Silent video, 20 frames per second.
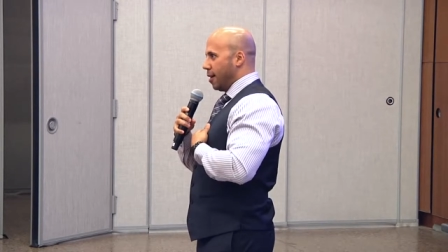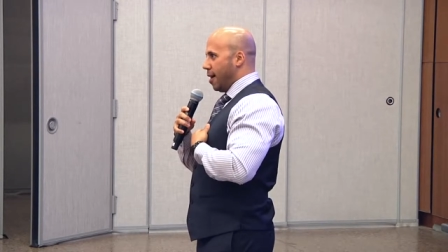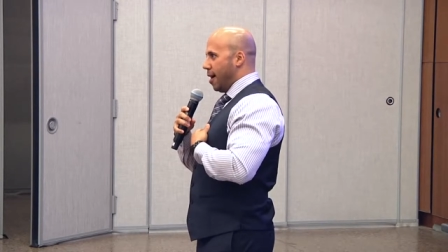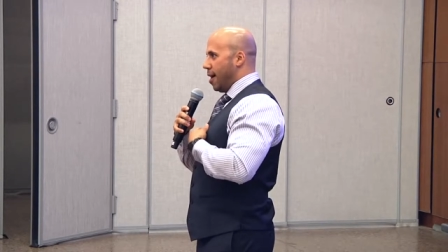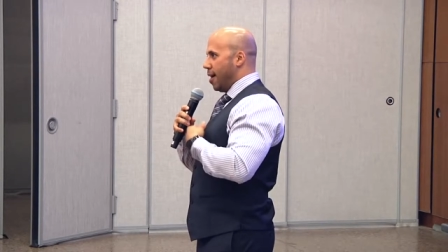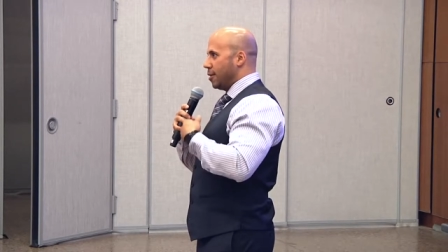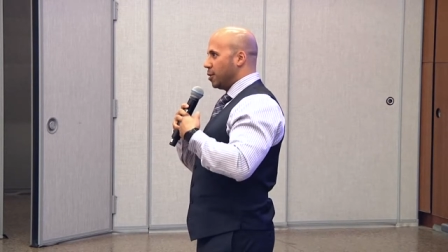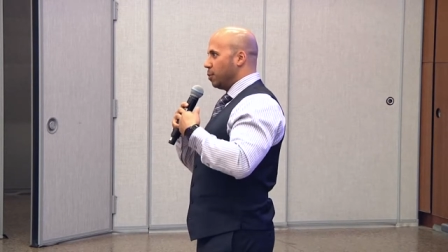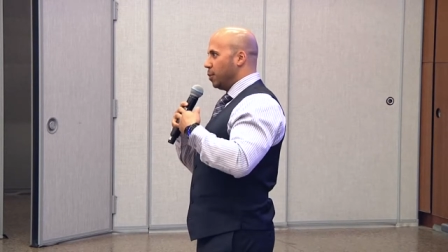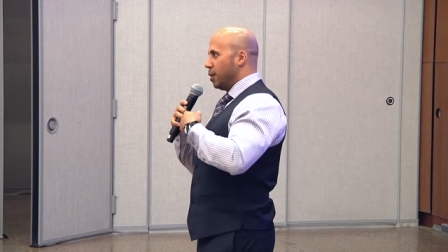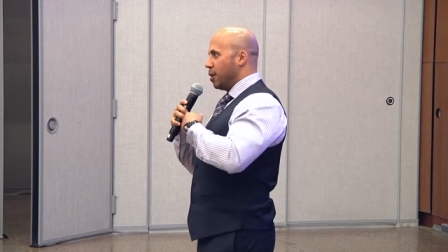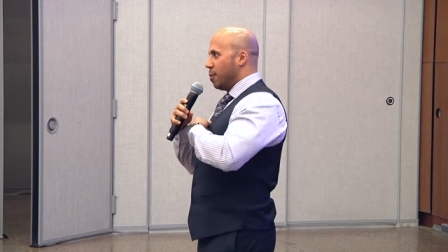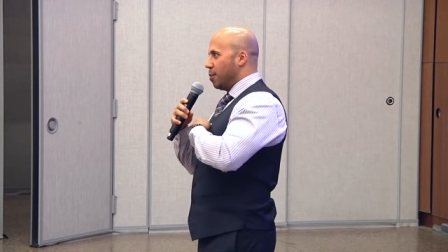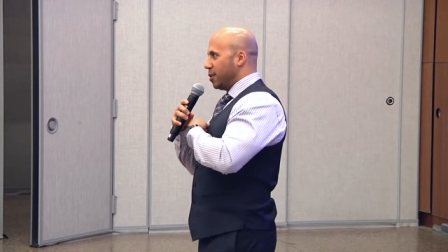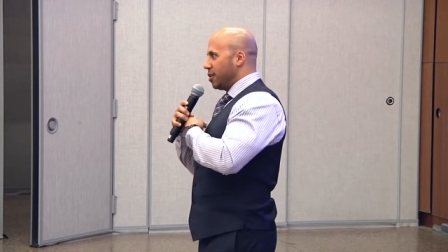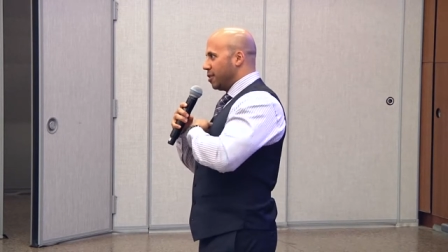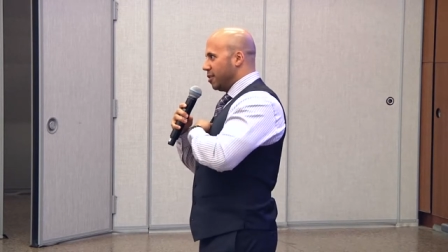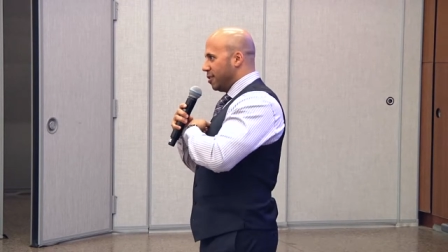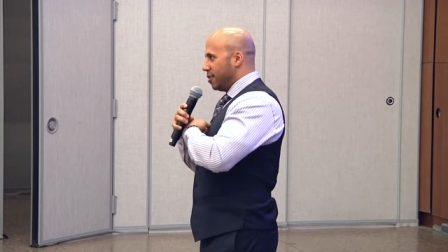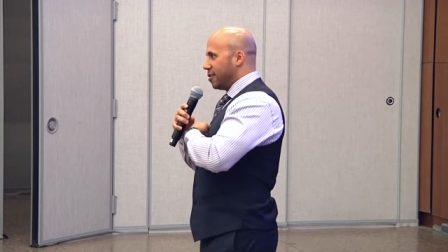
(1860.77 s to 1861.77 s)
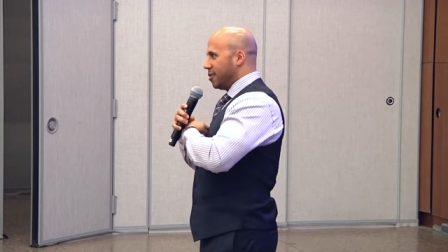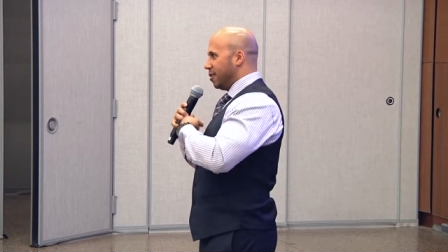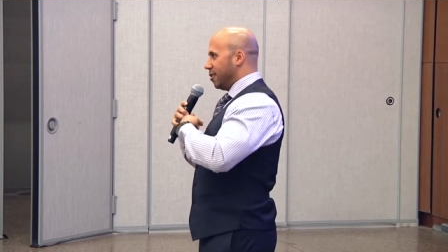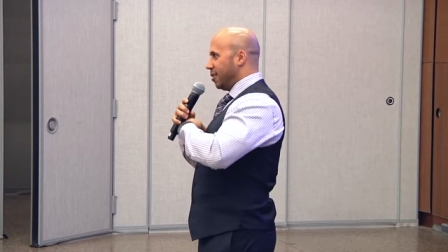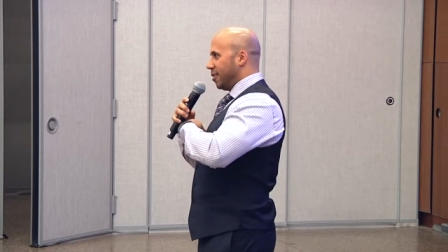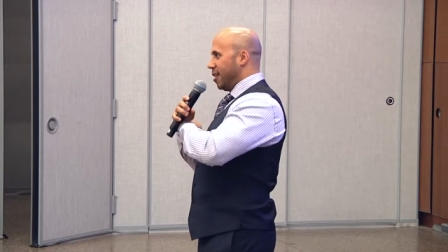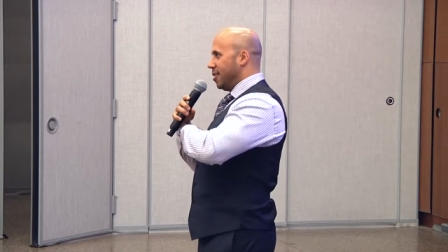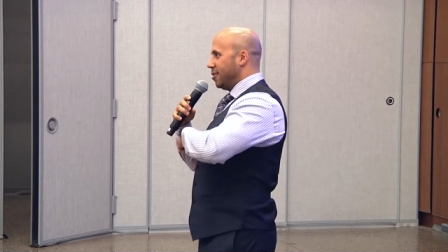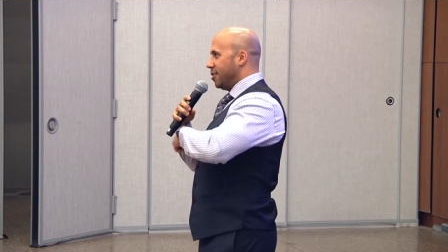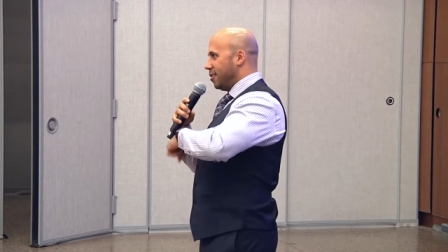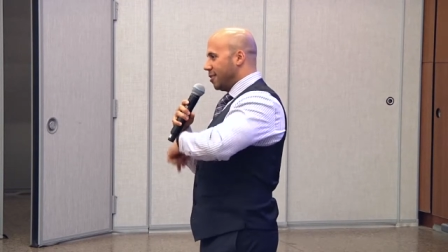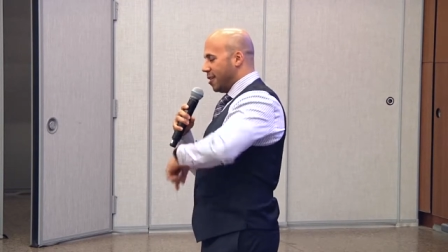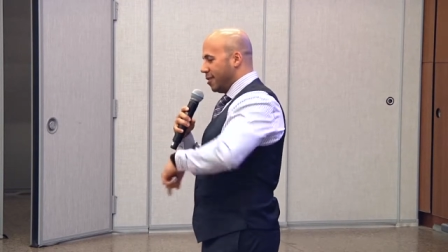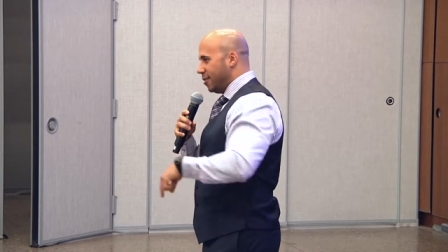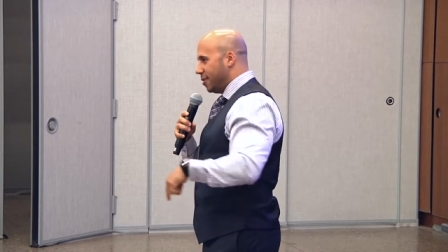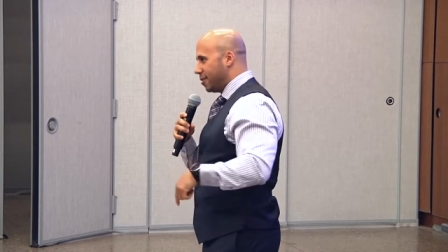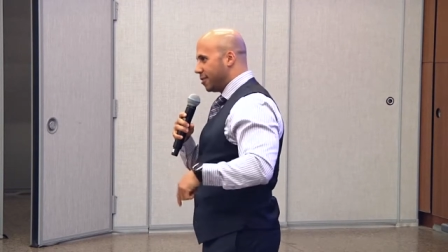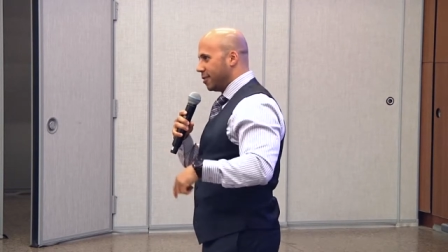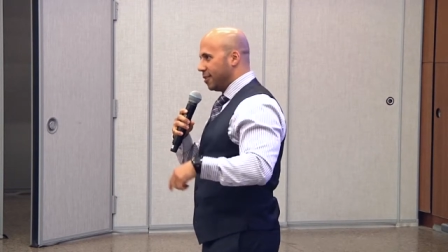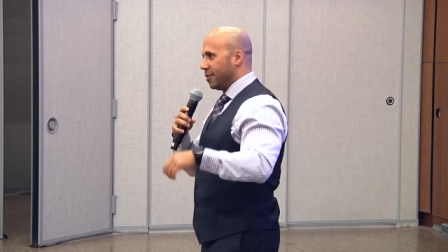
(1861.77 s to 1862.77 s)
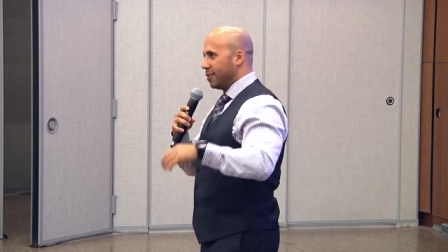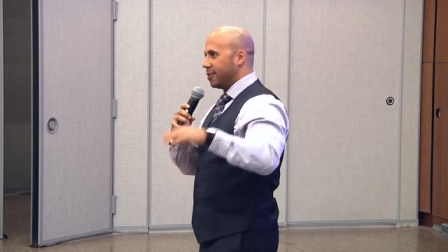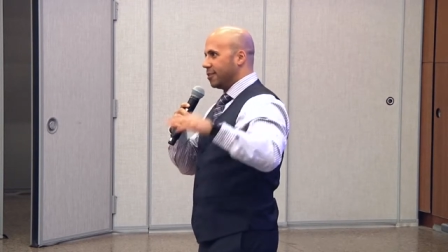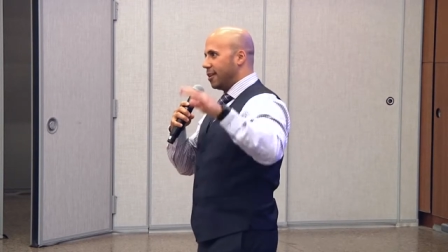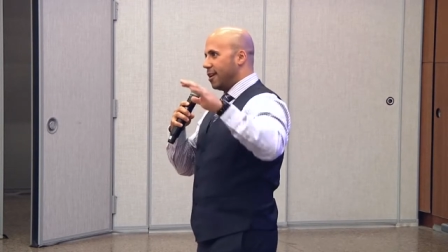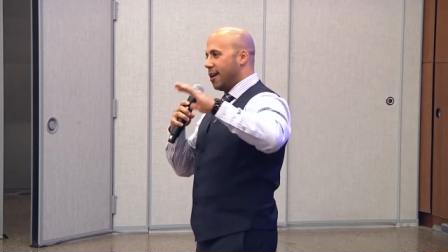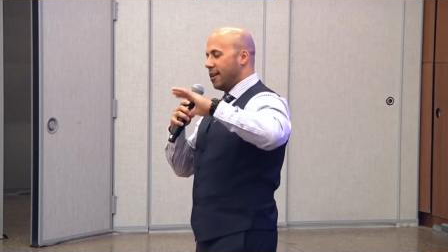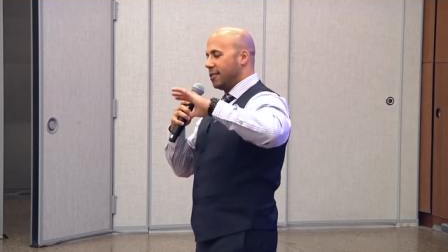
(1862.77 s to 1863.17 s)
I had to become a citizen in 1996 and I